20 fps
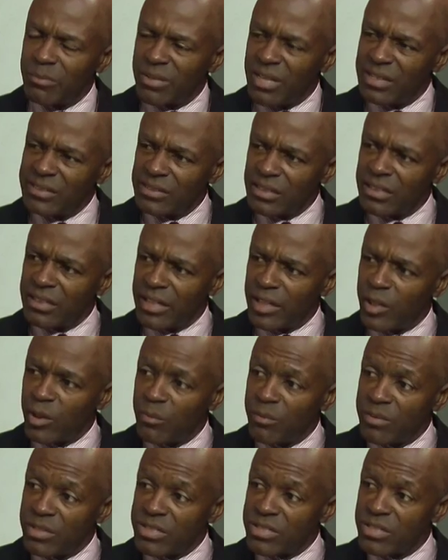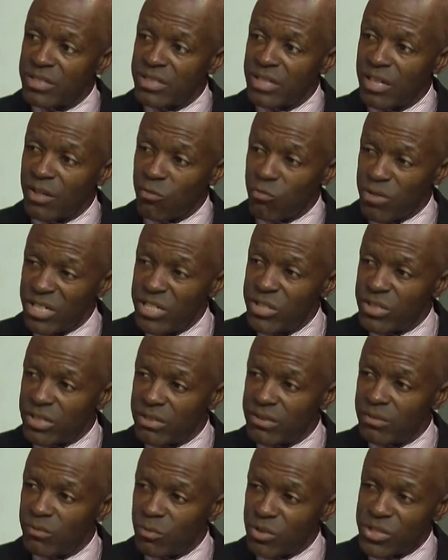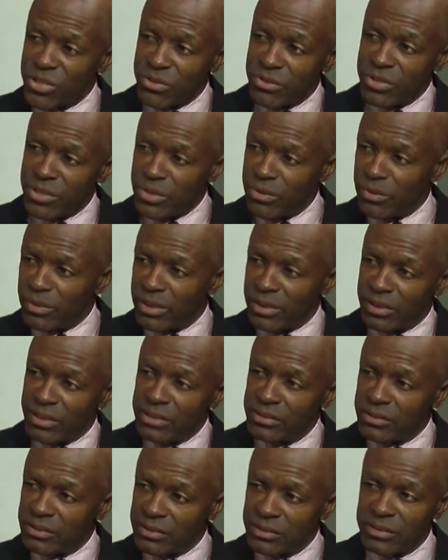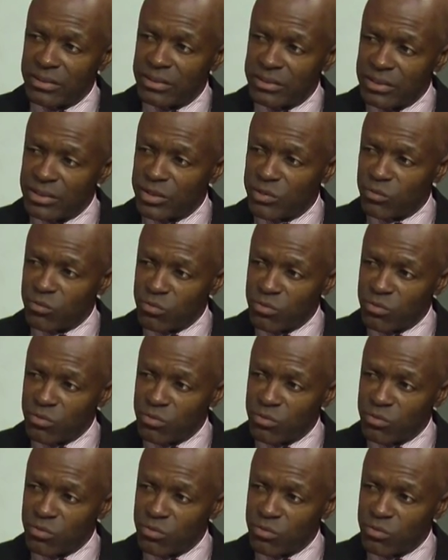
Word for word: but that's going to help this entire region. What you're exactly. doing, this is this exactly. is